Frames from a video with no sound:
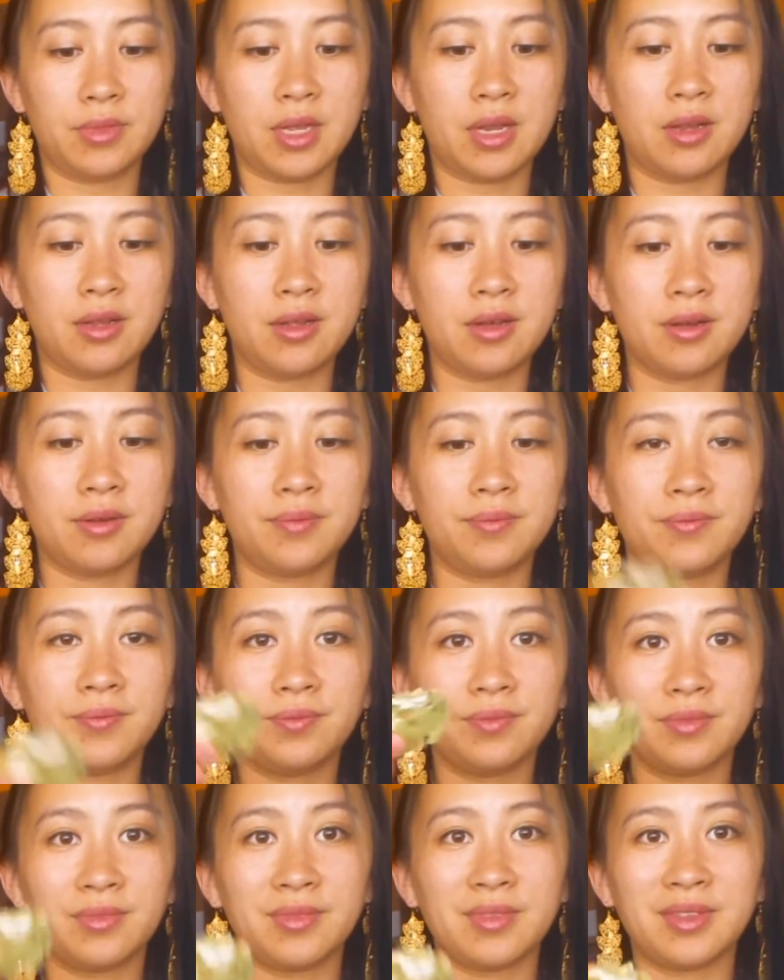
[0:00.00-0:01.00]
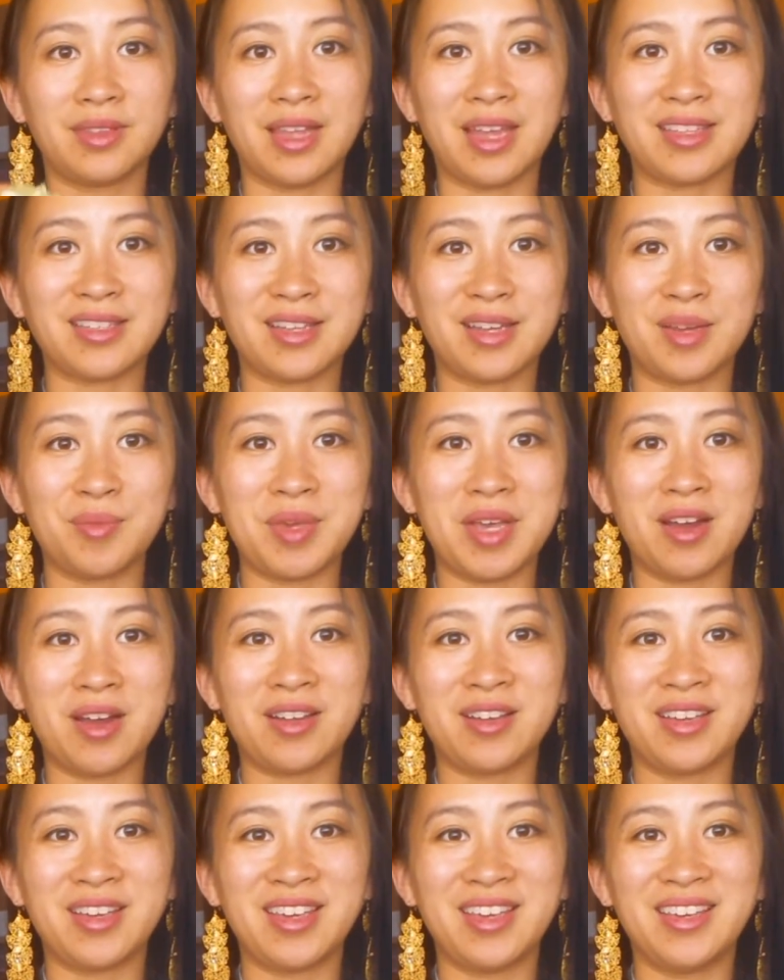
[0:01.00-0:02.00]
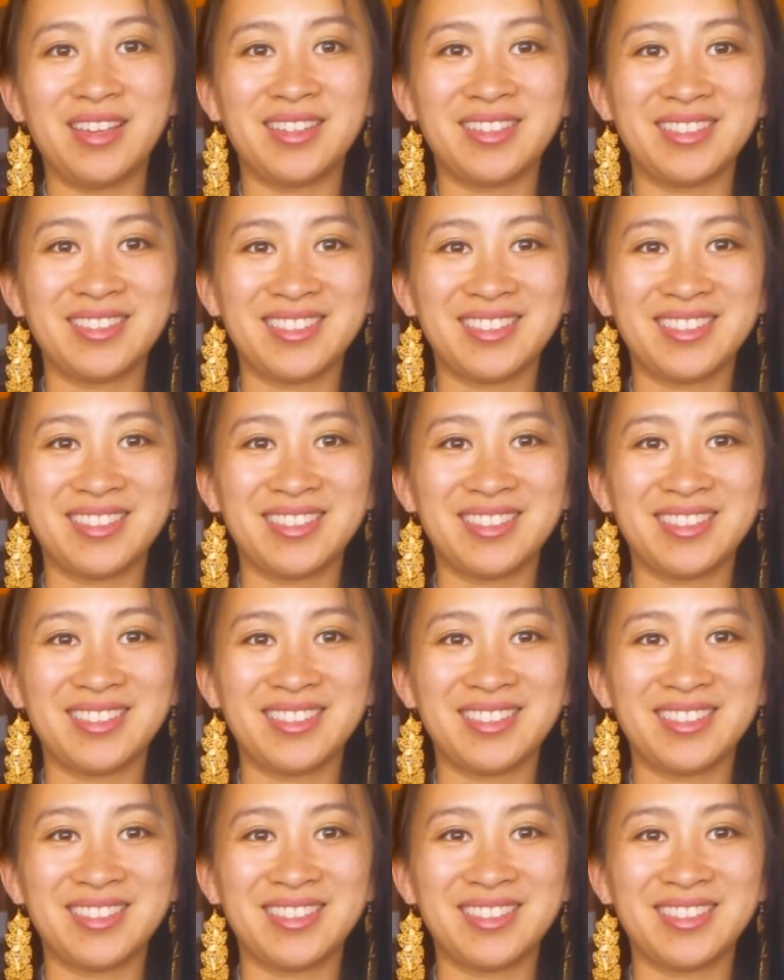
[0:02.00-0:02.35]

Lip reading: There you go. That's going to be our cookie.